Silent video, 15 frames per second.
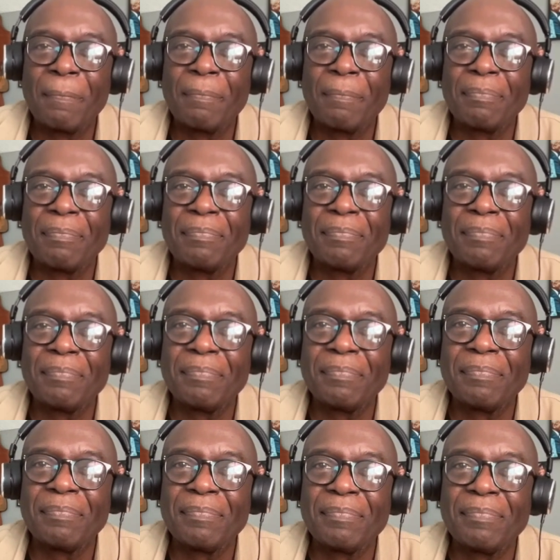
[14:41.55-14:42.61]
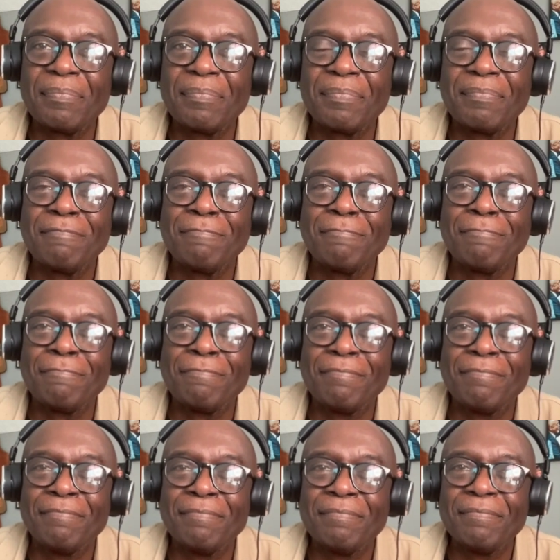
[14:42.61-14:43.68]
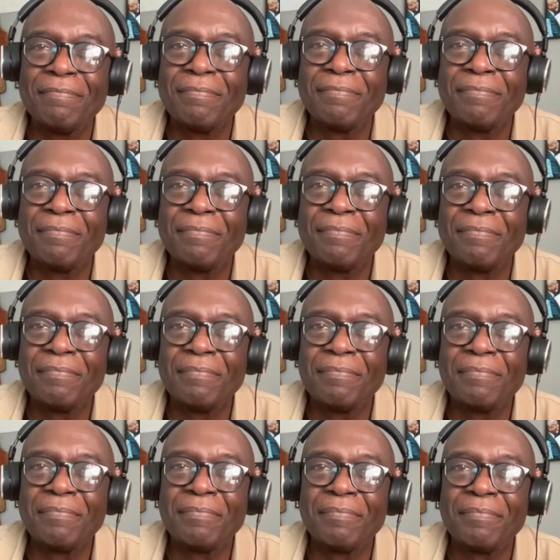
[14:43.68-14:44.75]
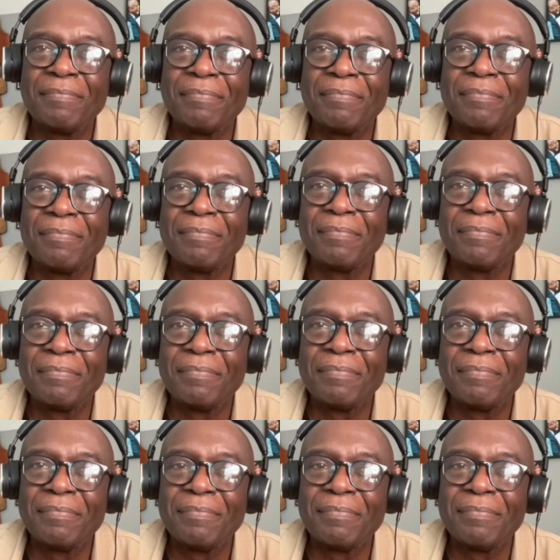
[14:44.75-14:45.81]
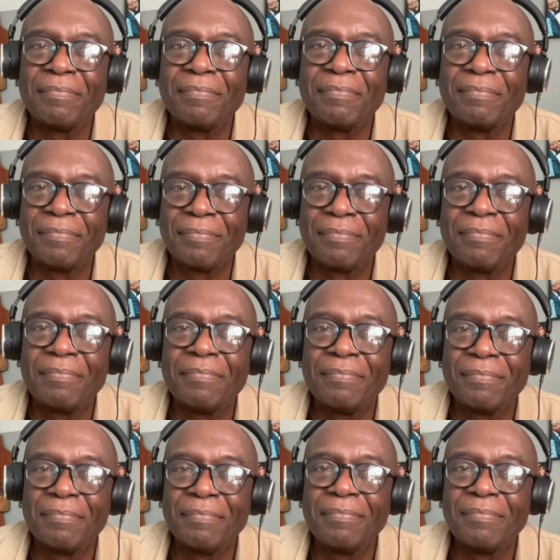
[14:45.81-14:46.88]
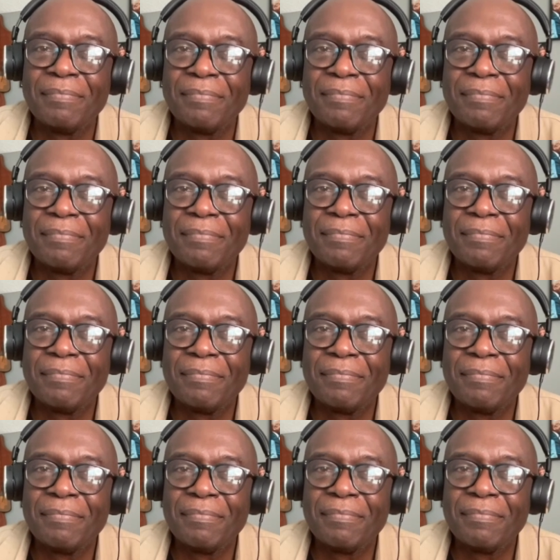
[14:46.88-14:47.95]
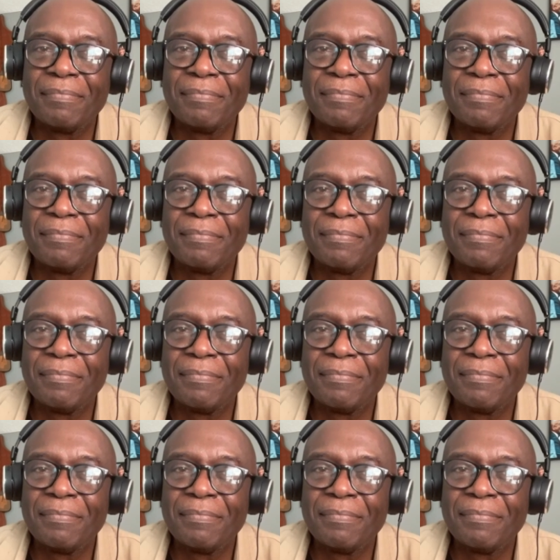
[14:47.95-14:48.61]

(not speaking)